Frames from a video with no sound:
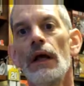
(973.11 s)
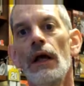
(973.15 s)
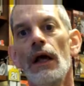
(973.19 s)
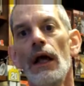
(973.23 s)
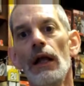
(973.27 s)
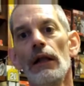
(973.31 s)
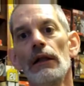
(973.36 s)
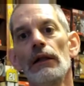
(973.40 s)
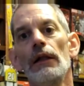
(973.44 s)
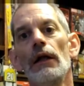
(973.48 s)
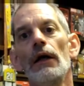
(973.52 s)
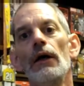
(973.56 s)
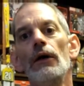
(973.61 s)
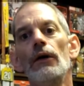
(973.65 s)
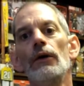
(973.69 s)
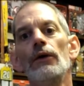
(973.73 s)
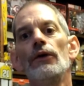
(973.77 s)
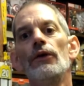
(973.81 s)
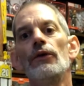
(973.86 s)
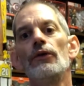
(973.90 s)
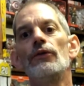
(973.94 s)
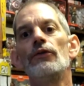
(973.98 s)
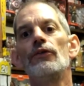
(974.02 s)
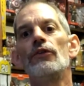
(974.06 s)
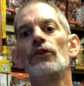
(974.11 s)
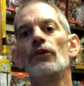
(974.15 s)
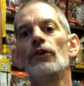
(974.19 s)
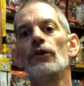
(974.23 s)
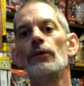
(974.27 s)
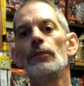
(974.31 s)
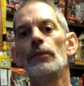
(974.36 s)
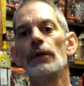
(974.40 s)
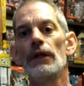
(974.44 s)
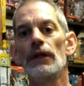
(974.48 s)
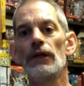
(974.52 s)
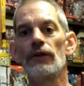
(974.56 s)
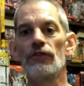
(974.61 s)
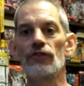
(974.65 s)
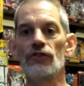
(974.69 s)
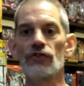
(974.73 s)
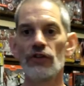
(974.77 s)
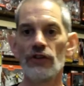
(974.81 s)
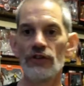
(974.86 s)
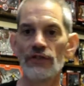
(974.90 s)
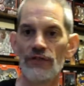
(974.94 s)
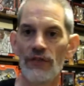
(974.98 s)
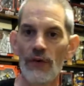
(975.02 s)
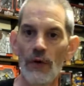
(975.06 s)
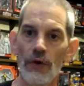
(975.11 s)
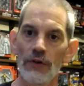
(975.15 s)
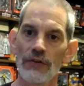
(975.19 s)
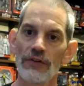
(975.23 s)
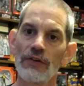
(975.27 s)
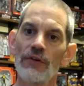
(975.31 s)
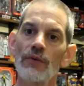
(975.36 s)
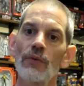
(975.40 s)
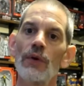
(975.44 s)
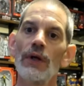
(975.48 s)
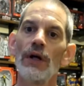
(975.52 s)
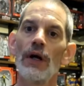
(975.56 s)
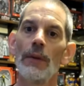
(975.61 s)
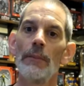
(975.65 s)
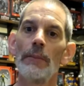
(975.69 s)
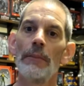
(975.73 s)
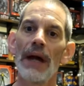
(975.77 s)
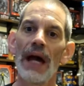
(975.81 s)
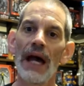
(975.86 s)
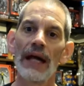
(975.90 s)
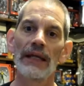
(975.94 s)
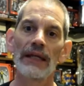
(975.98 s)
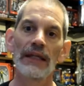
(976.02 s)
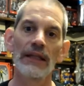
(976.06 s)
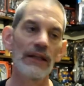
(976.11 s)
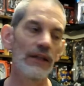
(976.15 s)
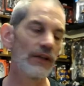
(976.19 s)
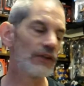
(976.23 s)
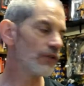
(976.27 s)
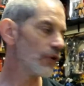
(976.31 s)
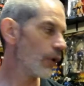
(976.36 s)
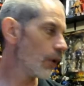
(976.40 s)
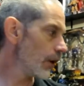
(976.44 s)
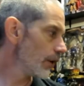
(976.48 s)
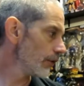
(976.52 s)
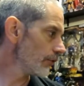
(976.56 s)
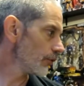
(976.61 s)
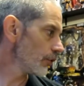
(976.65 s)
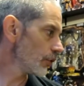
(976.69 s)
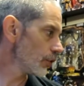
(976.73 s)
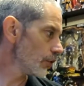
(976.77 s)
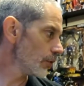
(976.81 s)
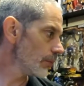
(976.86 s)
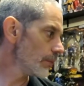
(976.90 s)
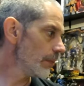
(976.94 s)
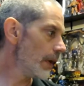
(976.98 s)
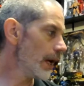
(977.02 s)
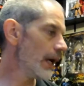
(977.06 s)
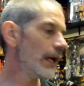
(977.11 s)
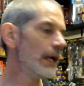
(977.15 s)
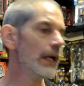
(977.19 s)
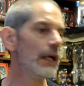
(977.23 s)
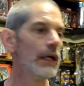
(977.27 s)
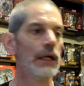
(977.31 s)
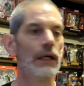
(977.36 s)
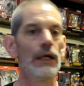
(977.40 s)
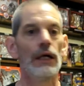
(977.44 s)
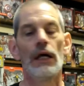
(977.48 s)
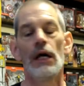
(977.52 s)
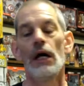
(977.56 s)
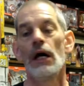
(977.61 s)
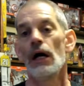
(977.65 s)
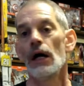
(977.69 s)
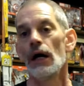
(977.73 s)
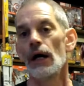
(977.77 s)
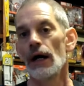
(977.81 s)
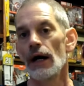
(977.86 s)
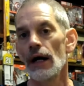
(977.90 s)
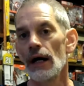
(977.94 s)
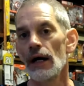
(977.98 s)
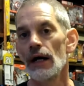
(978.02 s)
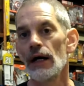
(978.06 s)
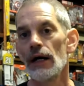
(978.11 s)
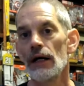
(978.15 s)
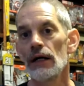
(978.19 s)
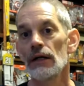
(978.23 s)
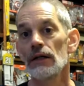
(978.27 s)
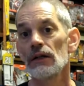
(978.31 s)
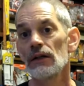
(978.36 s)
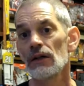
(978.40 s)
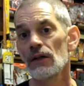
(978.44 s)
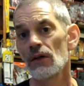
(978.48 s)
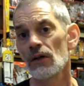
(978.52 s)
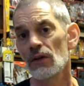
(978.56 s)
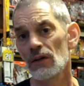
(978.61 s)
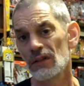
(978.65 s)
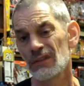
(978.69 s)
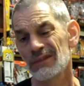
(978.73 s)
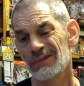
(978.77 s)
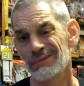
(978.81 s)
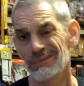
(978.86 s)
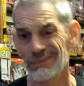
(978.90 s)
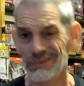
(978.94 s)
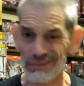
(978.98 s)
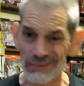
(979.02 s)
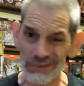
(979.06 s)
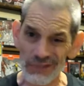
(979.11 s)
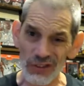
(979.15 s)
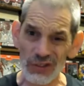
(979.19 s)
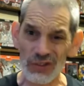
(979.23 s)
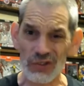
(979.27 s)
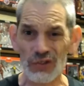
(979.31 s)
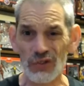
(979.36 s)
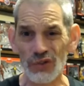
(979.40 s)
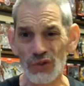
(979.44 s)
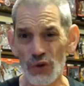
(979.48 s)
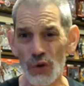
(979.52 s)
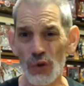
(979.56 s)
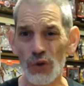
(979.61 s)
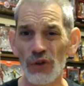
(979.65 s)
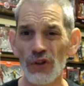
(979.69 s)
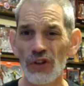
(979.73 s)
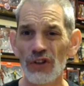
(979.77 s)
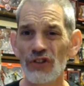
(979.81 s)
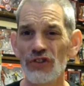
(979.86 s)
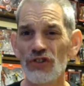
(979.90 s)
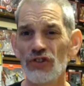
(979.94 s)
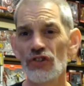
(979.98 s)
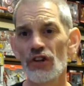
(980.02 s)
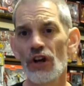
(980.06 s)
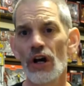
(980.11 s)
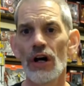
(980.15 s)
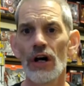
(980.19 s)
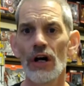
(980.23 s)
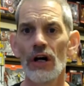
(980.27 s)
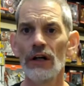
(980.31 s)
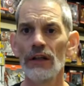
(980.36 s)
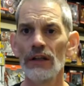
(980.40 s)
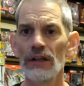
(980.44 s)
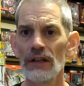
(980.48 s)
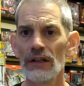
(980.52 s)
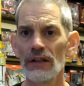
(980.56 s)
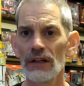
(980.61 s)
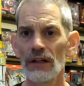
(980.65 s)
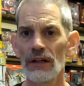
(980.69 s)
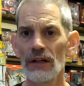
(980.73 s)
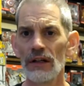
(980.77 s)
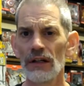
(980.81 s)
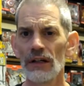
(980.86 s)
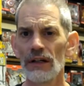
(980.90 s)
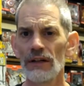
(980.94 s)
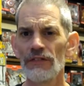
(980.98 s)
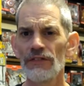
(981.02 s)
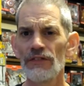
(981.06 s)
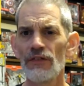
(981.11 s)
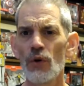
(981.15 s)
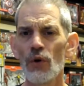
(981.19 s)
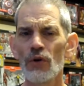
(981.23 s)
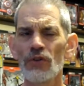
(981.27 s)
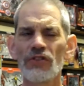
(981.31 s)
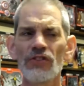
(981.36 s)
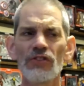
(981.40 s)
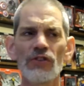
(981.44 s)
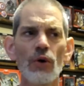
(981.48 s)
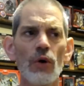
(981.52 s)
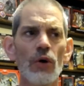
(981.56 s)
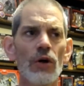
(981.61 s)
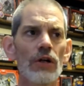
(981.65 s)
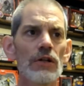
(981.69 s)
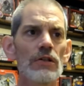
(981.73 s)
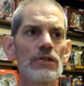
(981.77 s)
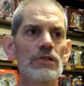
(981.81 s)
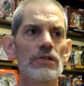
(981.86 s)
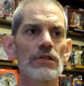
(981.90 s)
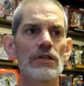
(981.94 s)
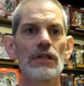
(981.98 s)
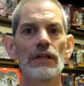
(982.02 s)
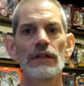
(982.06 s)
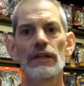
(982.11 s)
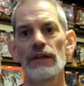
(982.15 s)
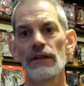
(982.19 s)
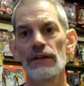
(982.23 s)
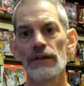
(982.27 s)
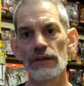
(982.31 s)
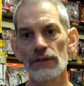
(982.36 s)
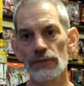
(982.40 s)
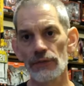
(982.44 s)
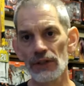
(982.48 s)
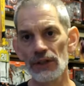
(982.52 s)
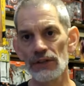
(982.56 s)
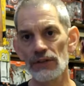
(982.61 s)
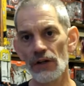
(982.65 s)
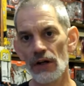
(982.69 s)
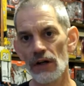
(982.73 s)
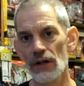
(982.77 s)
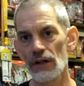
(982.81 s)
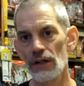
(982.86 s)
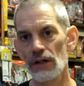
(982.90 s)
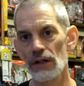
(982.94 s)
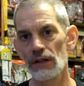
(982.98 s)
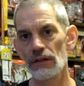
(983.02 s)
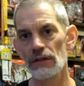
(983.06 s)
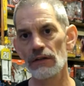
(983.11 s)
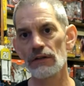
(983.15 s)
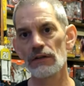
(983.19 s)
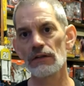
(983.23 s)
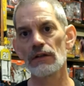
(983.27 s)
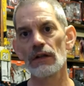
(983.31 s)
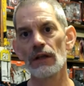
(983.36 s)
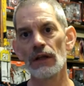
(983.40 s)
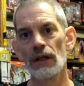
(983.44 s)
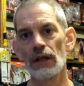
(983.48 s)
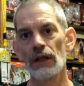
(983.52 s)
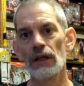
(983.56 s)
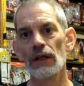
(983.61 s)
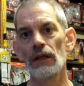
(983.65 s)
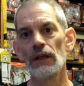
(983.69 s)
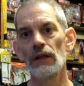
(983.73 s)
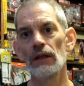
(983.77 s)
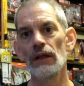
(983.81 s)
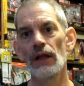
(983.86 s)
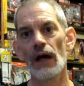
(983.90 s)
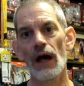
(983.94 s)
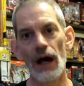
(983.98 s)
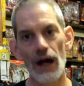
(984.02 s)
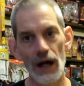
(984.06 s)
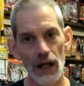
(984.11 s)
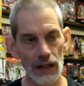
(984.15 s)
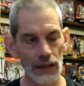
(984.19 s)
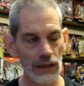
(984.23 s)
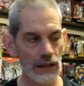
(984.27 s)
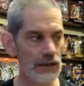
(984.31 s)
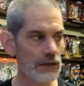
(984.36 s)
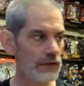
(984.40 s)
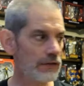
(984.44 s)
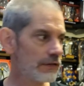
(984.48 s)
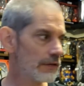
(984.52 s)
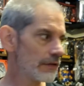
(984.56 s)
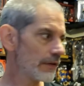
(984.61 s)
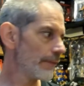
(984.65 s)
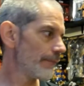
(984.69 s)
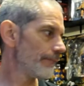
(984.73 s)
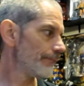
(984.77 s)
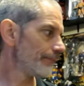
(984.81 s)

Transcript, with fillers: Hello YouTube, it is G-Force and we are back in the toy room. Uh, shortish hunt, uh, four stores, did three Targets and Ollie's.